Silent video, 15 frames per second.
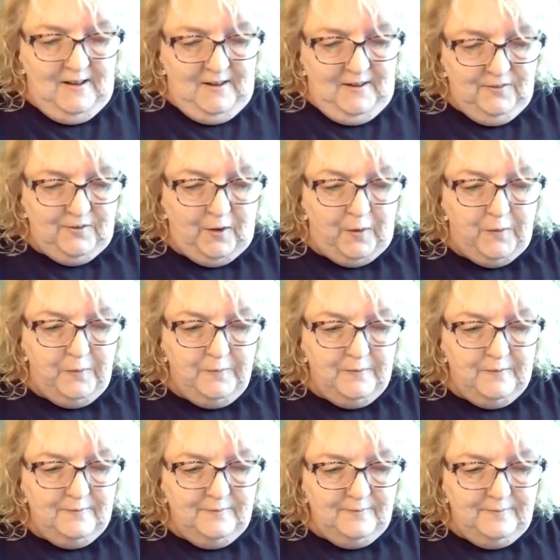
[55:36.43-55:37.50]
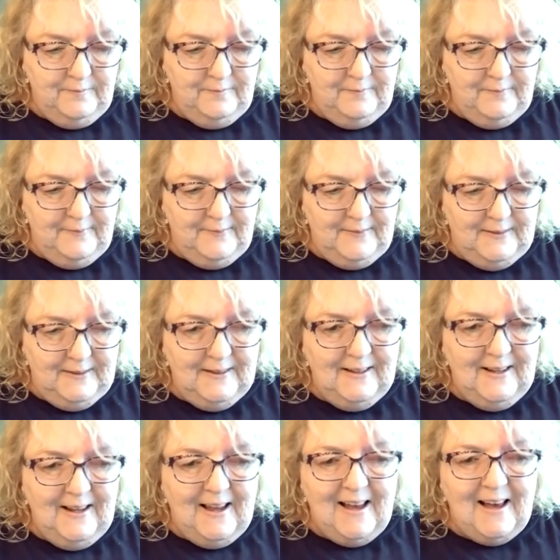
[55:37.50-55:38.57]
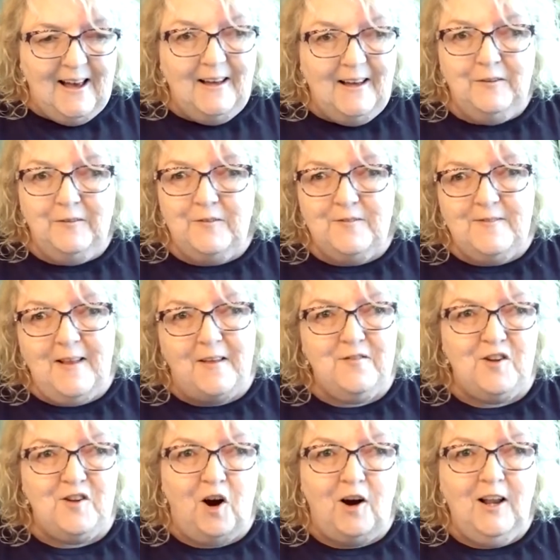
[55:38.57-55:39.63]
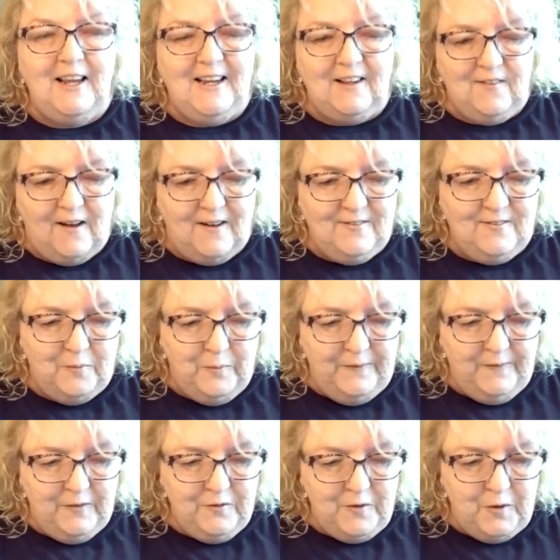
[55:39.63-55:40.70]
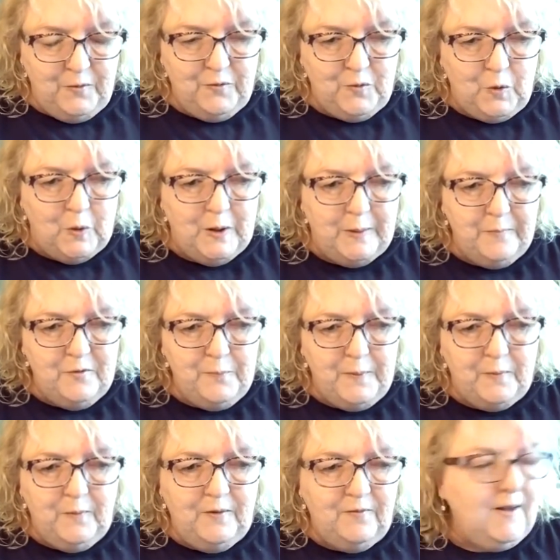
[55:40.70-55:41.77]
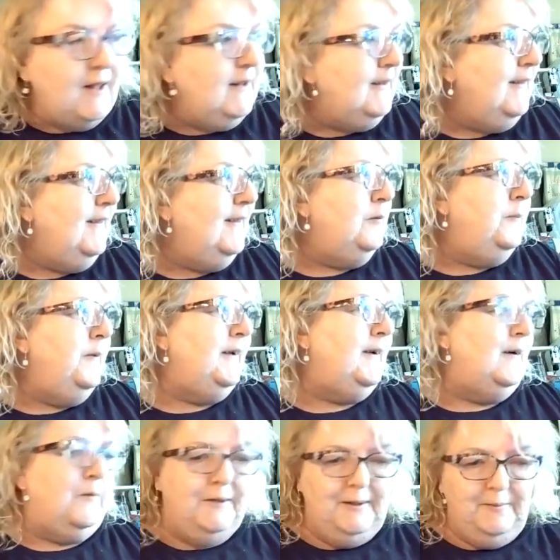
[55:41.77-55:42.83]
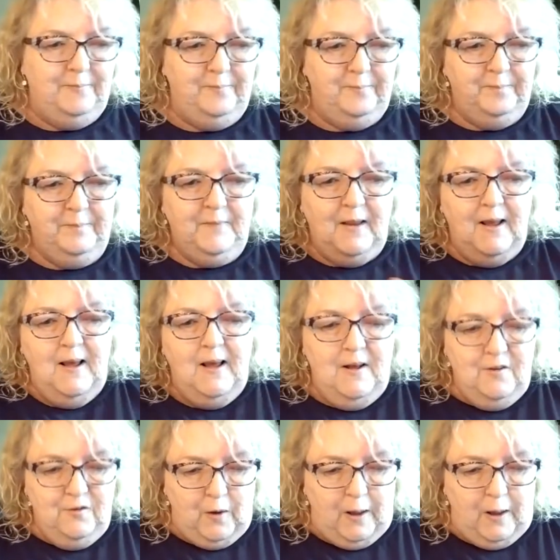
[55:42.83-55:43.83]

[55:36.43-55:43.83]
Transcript: I will talk to you soon, and I will see you Thursday, if not before. You're very welcome, Beverly. Bye, guys.